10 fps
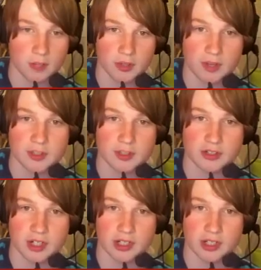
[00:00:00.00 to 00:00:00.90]
Oh,
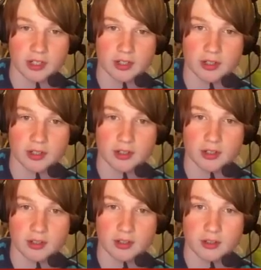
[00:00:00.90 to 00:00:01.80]
Pokemon training.
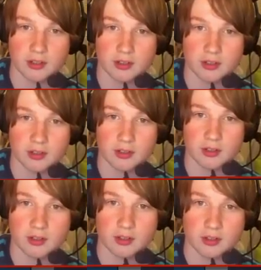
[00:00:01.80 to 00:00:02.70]

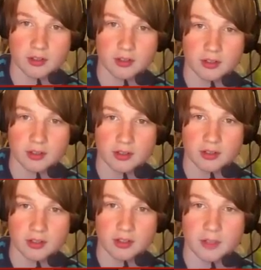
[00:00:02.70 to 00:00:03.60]

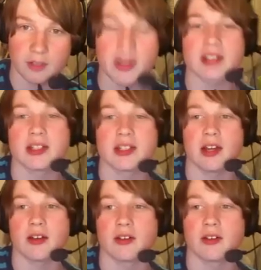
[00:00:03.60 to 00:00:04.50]
The
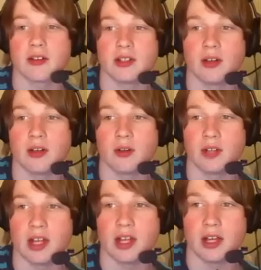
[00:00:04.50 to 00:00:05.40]
best character in the
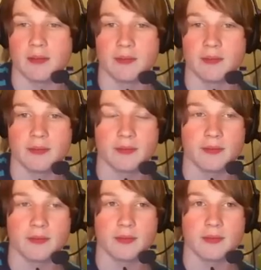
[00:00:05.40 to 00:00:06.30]
whole game.
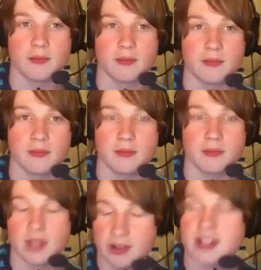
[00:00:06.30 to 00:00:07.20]

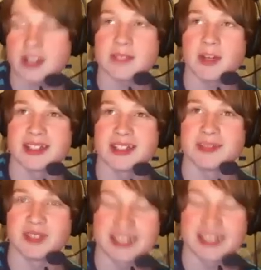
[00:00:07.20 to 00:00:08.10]

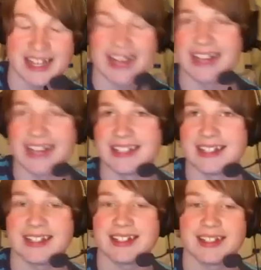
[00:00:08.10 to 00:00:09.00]
Irresponsible
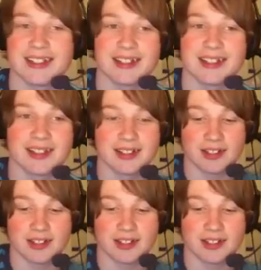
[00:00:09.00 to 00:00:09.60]
dad.